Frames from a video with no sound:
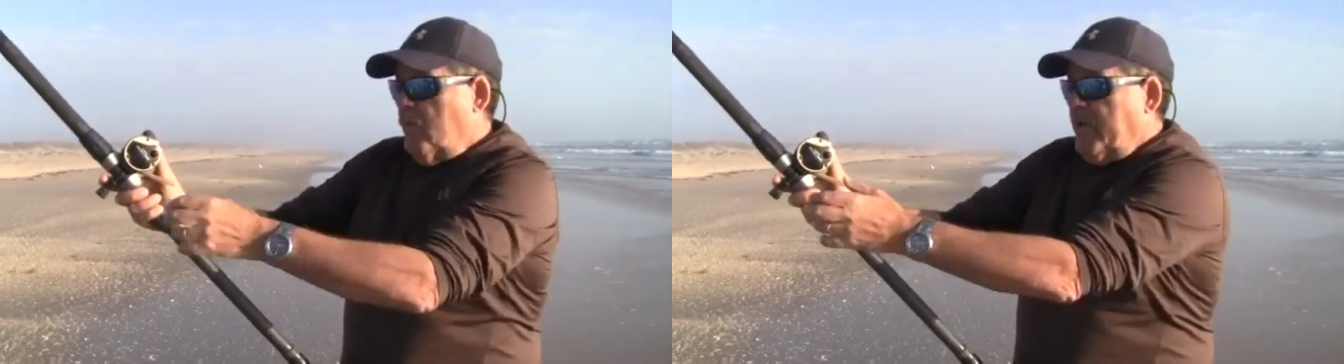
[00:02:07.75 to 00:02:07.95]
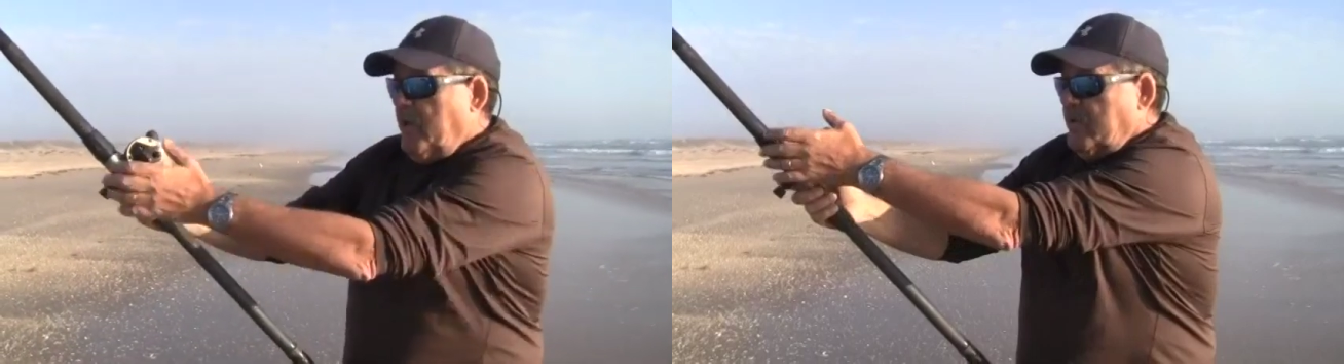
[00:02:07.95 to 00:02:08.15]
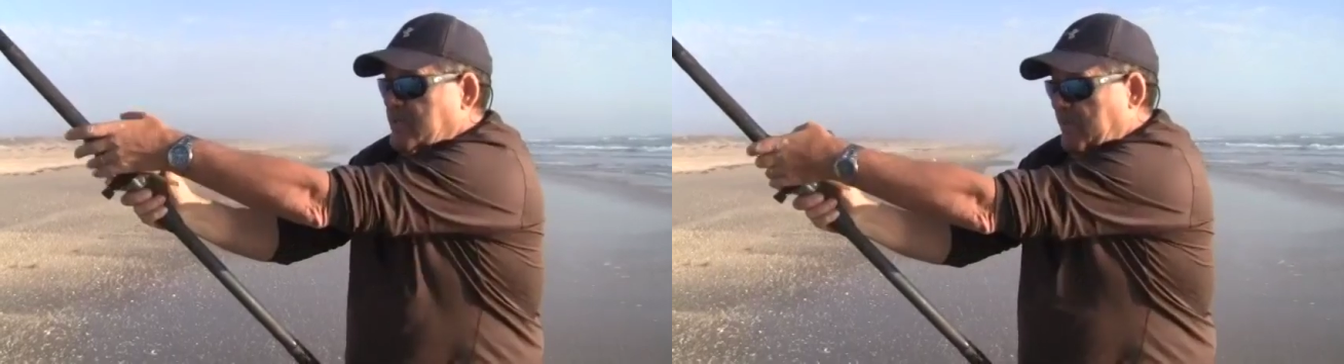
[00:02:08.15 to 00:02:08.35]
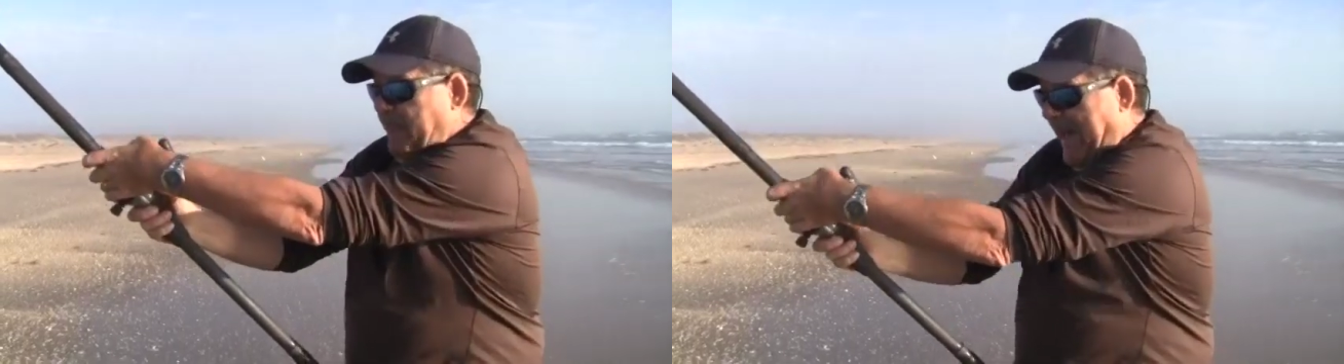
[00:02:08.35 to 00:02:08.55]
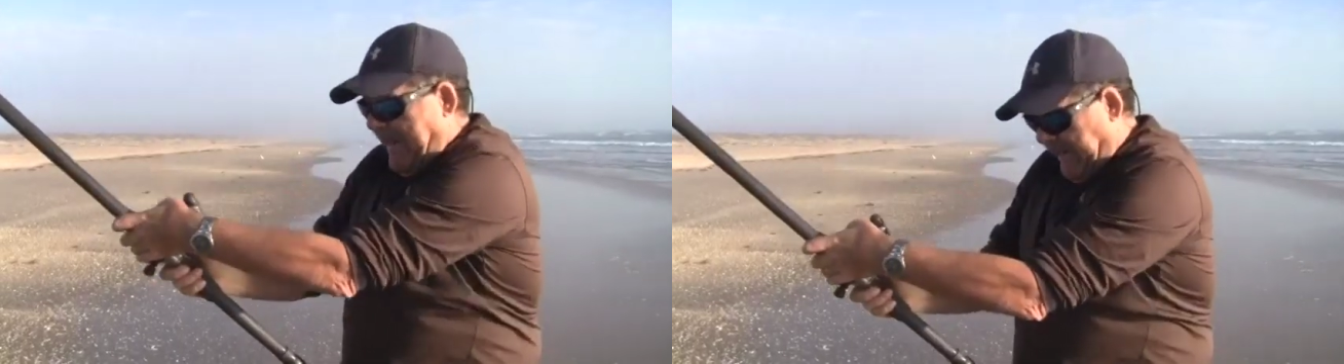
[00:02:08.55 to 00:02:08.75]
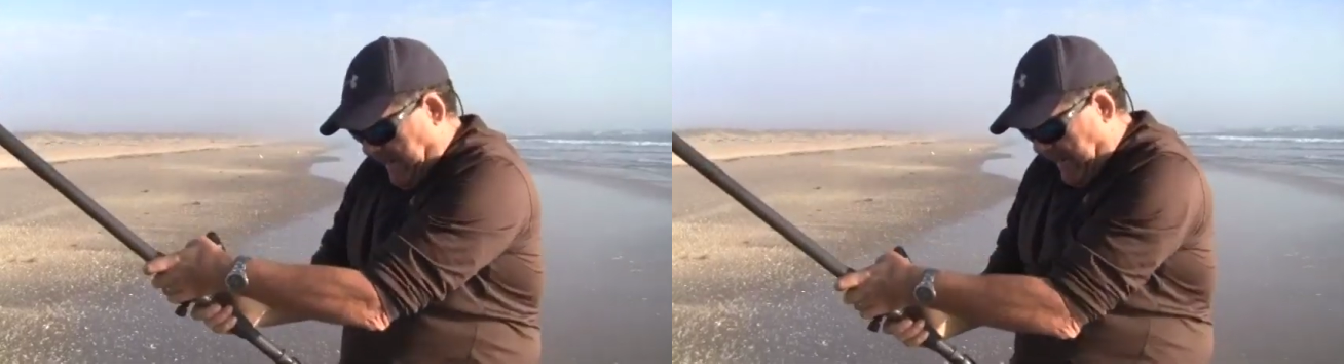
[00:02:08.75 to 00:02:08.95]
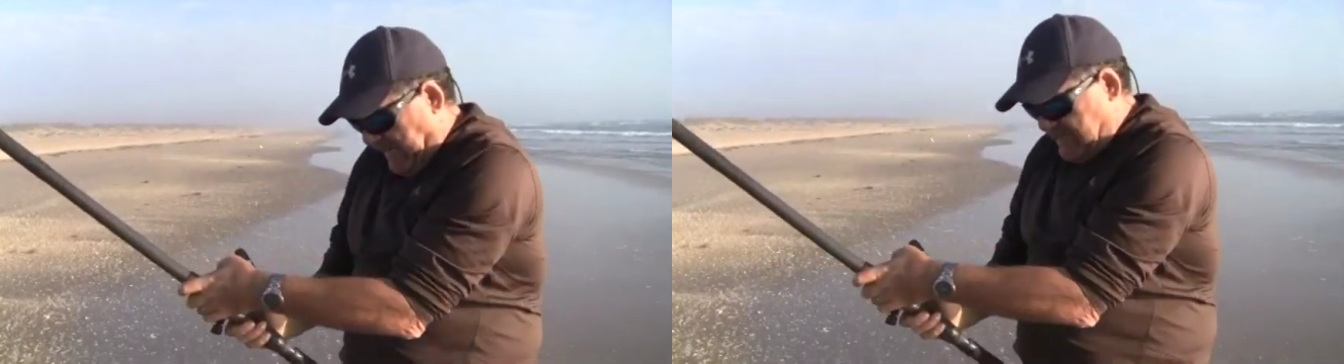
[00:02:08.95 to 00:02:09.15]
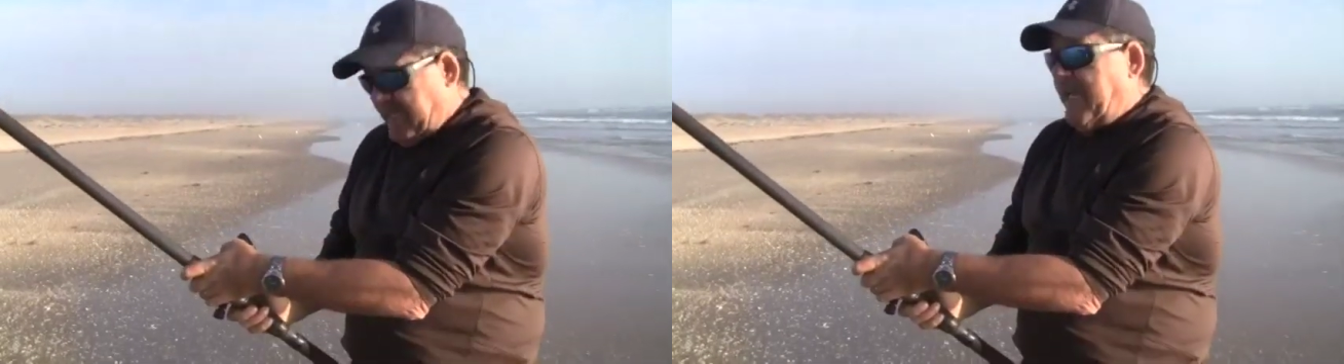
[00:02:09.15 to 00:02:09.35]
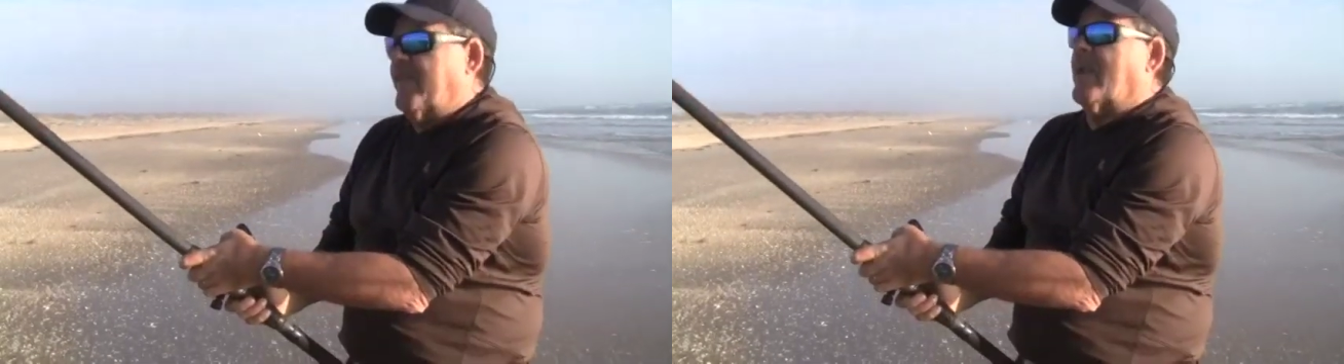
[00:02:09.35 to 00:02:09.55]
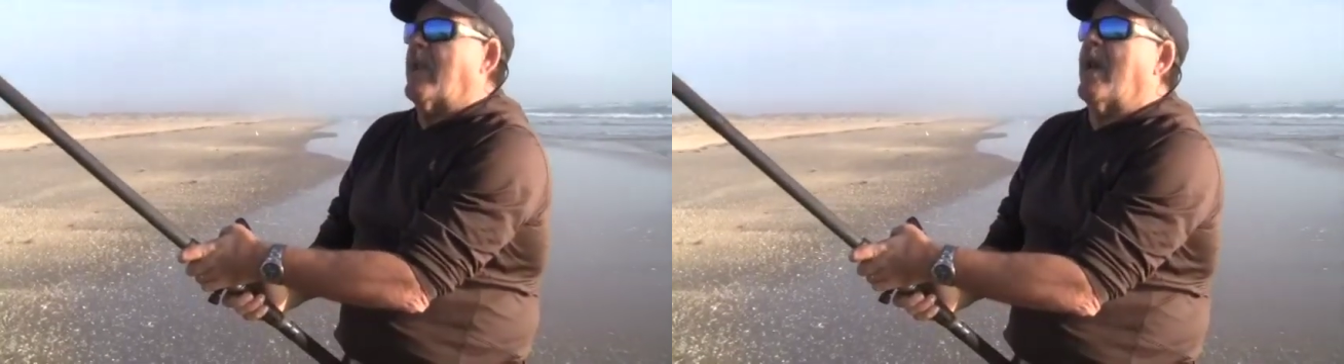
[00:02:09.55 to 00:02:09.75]
we use the back cast
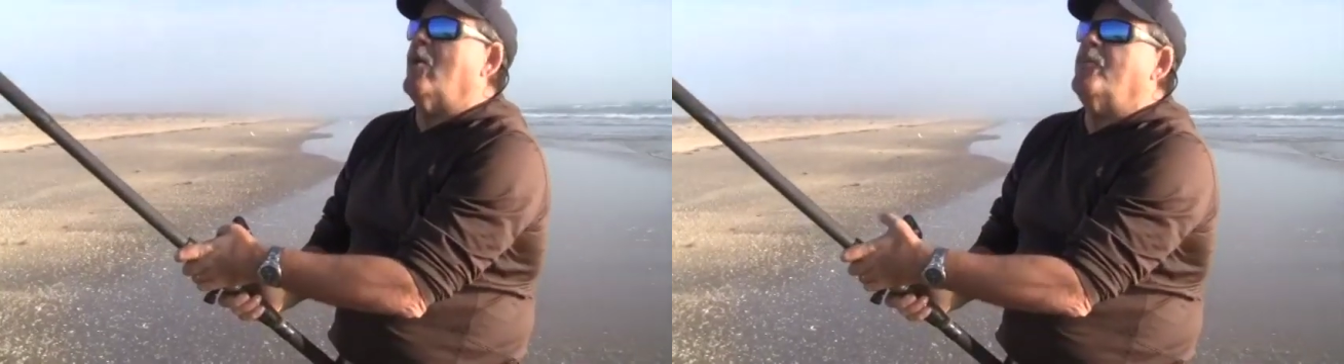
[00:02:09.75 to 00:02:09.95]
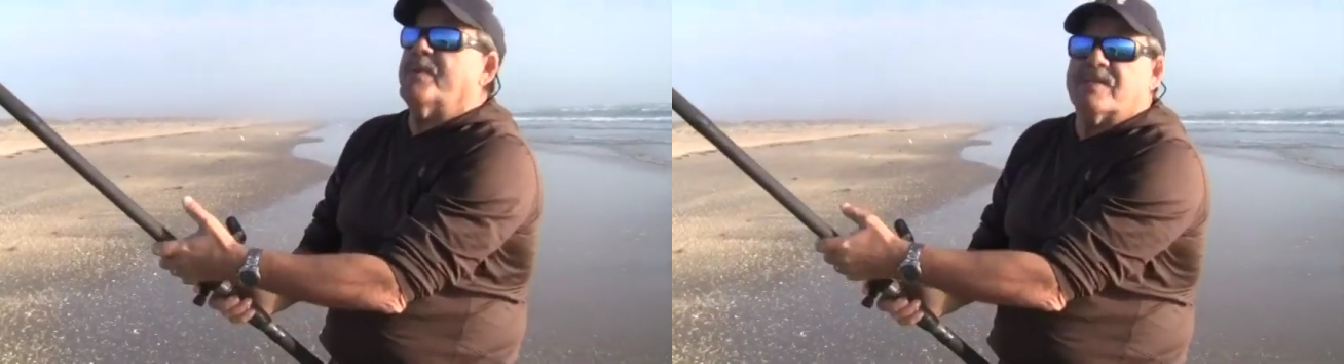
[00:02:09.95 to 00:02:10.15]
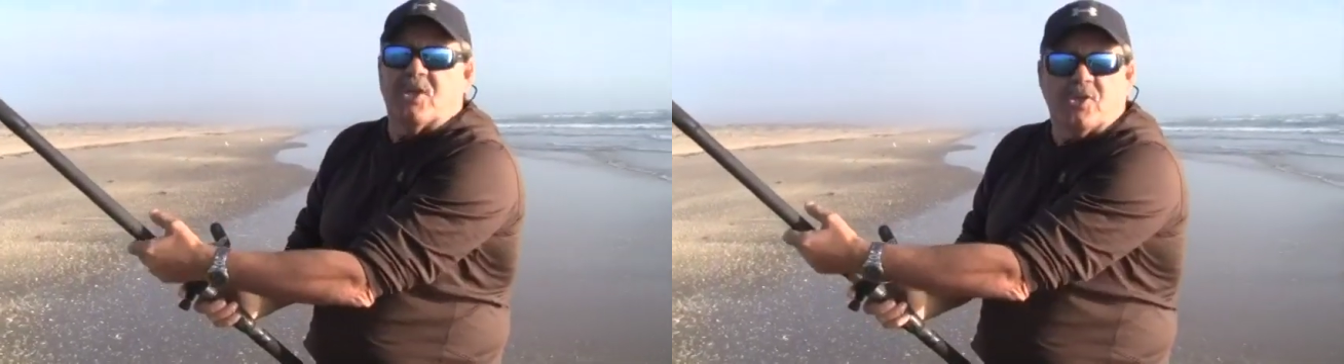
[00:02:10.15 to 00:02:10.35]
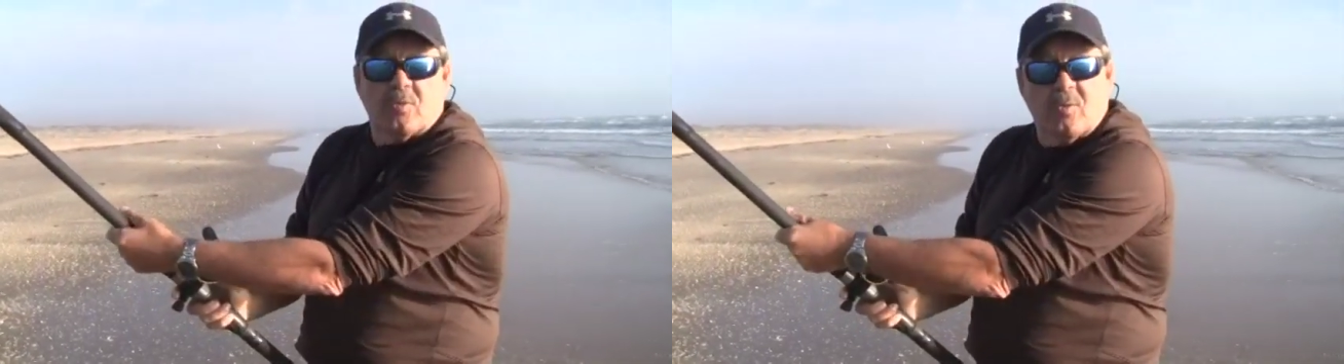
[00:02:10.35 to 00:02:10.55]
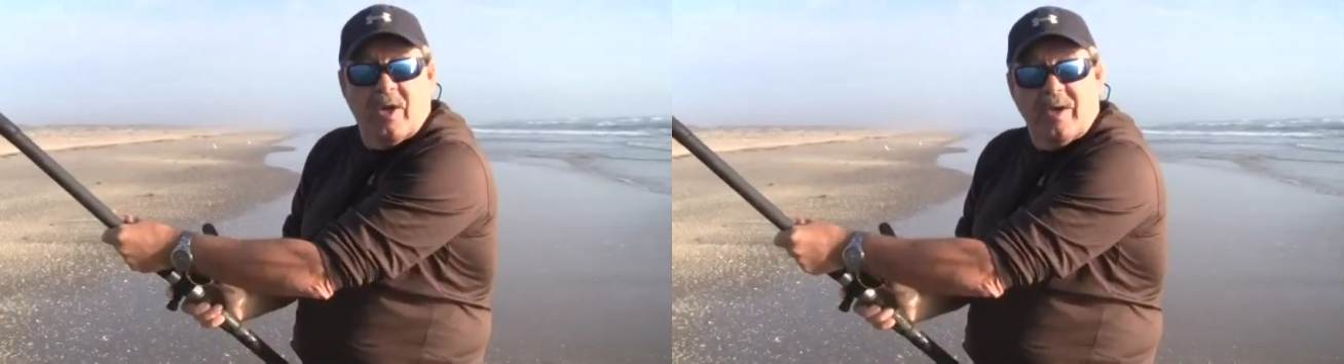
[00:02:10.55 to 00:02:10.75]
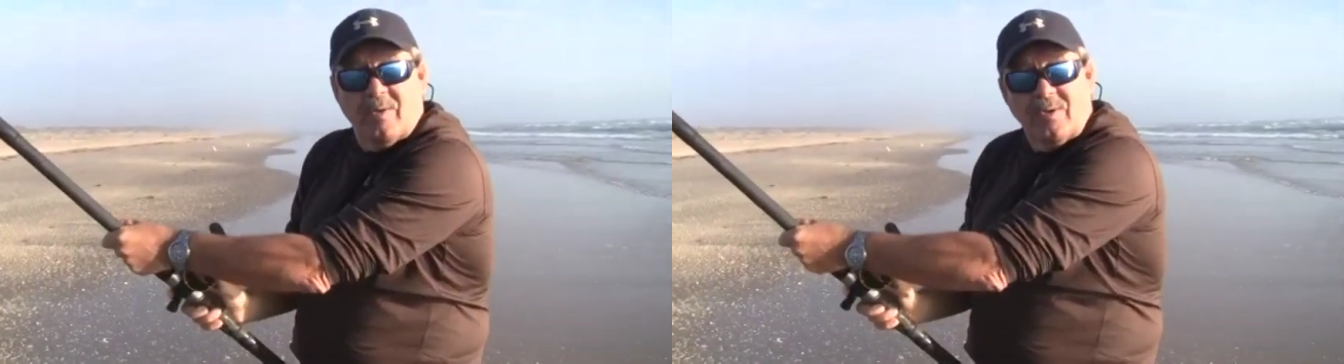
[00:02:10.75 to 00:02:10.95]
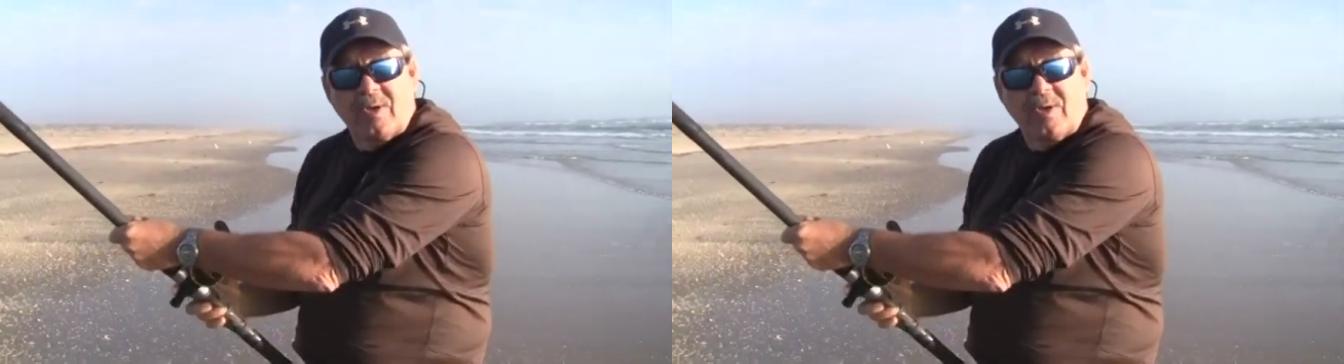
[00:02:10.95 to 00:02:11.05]
in the low position reel.